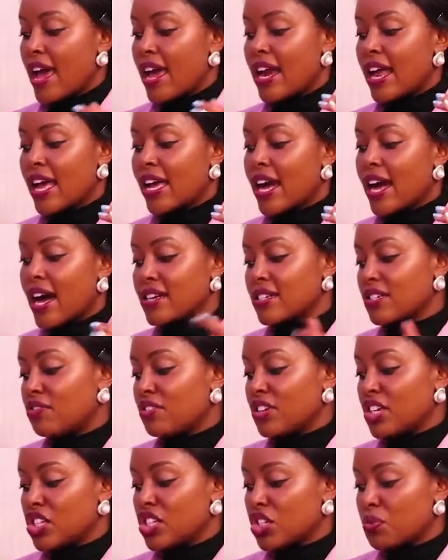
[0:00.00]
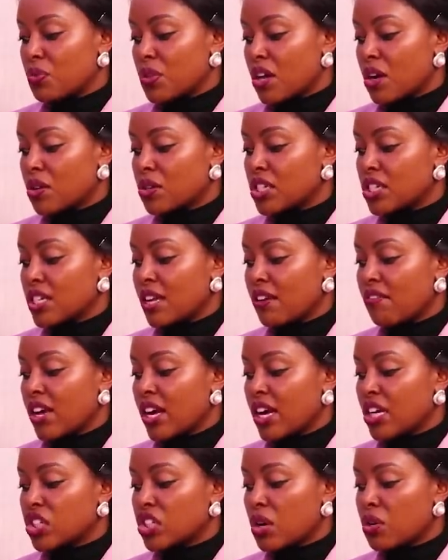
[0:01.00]
And I can't finish without
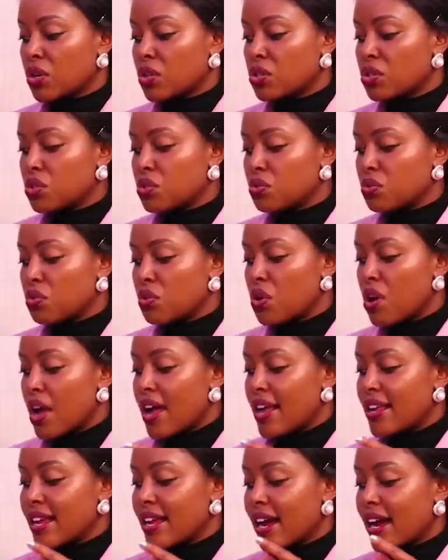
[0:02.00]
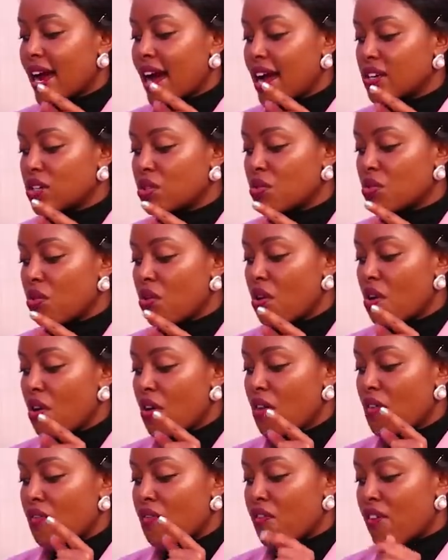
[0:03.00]
giving a shout out to Nyakato
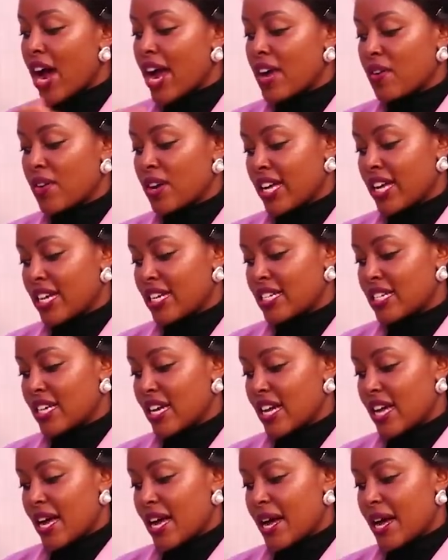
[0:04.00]
Violet.